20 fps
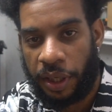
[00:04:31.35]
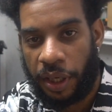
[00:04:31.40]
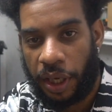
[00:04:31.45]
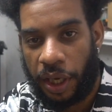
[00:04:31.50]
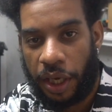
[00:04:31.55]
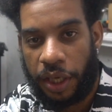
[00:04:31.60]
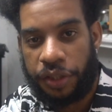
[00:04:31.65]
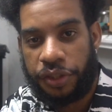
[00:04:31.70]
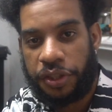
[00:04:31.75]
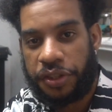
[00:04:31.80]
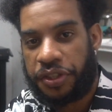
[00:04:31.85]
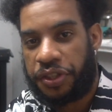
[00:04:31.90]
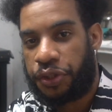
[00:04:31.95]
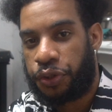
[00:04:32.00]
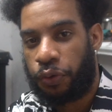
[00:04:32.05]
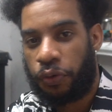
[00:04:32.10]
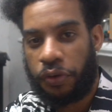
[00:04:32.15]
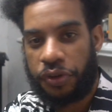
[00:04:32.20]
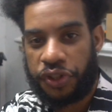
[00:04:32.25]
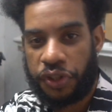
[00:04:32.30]
and just
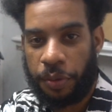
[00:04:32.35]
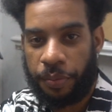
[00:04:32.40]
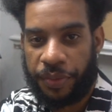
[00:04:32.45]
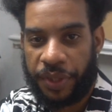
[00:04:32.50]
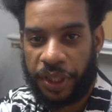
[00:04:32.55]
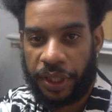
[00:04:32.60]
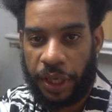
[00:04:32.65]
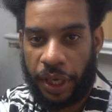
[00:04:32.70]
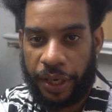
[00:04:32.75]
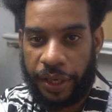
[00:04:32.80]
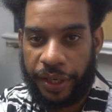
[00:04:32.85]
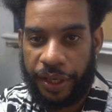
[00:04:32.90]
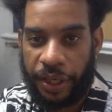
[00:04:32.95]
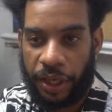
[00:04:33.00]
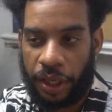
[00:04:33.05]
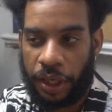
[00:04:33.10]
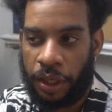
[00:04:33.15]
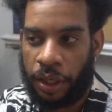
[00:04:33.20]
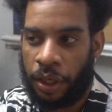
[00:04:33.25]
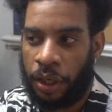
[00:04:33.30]
threw something on there,